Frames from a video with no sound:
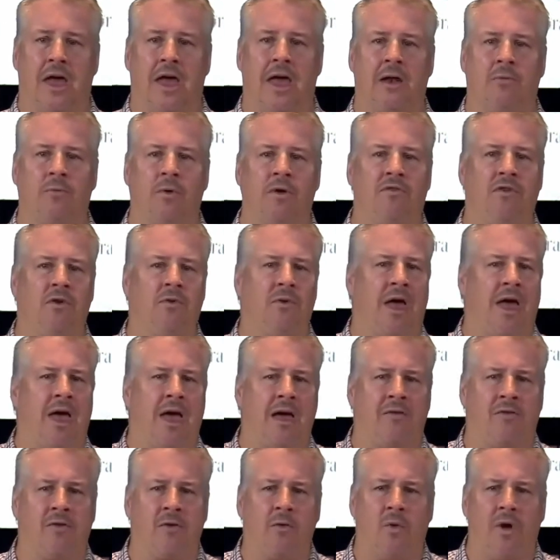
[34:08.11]
And we view
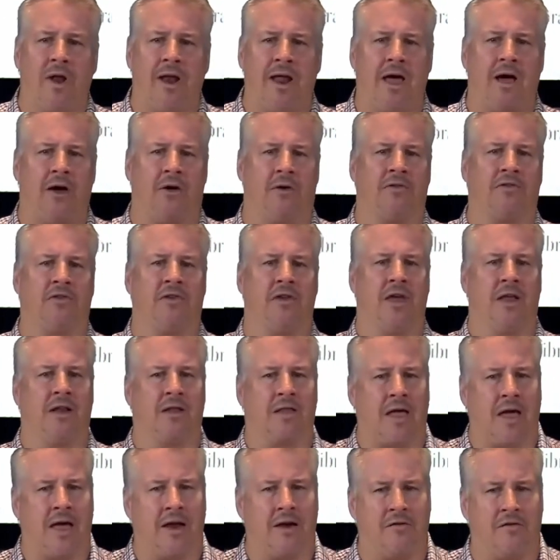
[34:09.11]
everyone else
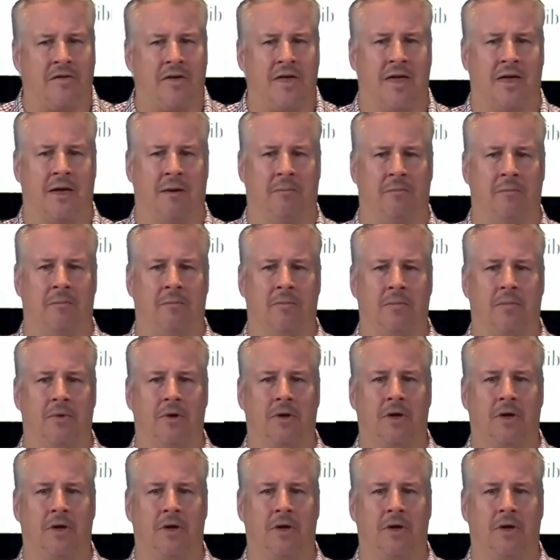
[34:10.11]
in light of him.